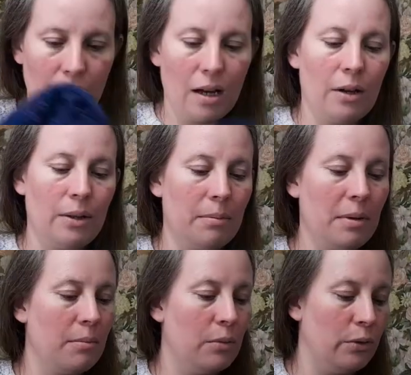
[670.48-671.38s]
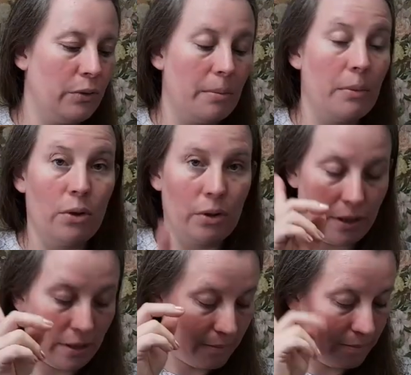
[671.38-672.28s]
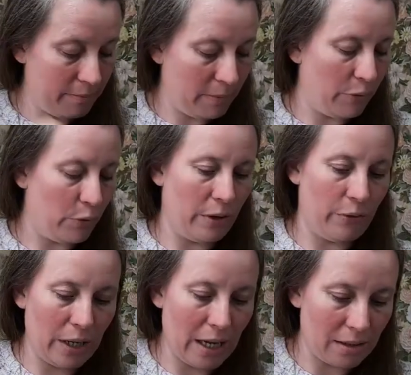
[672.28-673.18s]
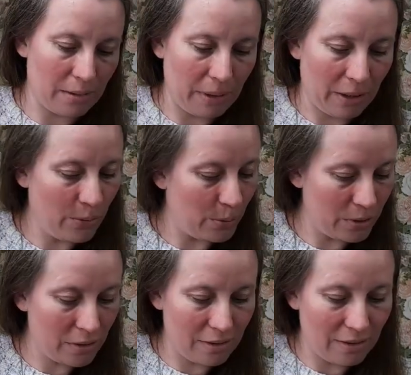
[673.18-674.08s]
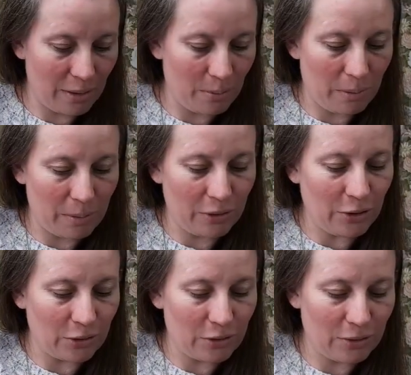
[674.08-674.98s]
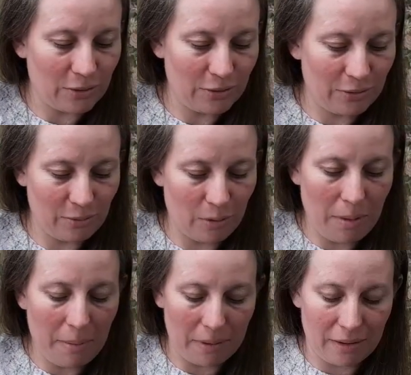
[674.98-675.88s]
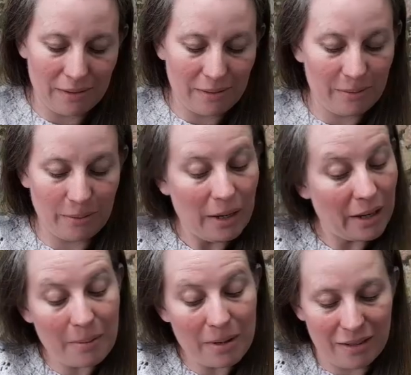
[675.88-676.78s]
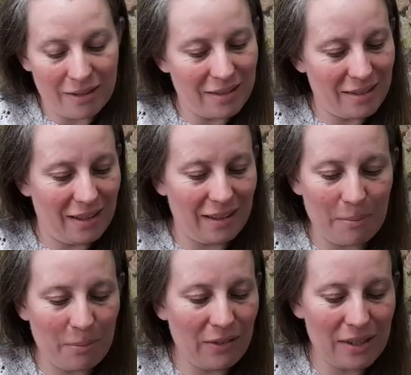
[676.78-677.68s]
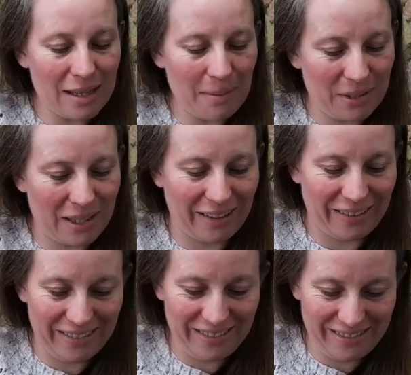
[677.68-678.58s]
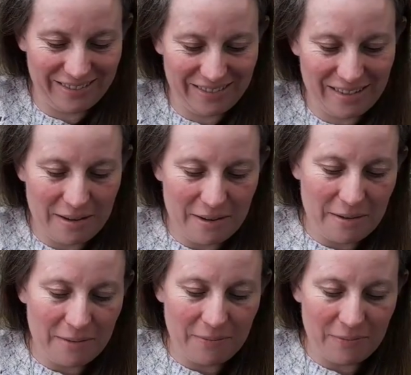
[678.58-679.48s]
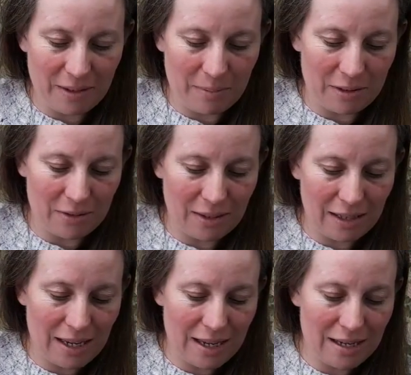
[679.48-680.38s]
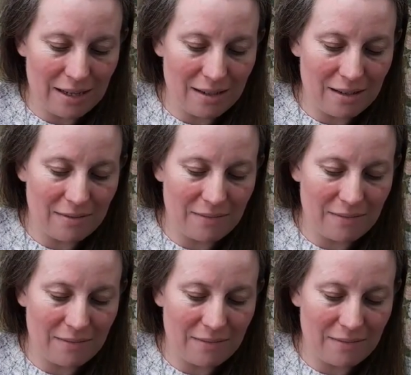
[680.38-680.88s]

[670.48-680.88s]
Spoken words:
Oh, let me move the marker before I forget, because then we will not remember where I was in the previous episode. Let me do that.